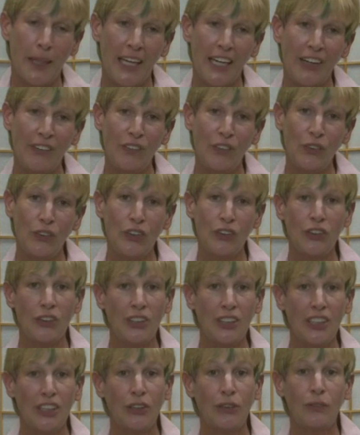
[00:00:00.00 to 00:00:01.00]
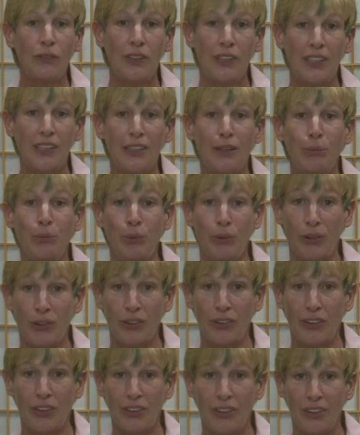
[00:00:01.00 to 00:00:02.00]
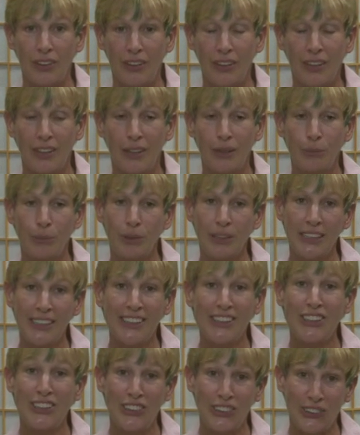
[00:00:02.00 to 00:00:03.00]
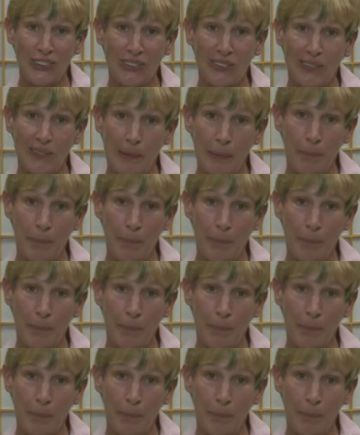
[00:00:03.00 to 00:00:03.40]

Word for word: If you're interested in reading the book, please do.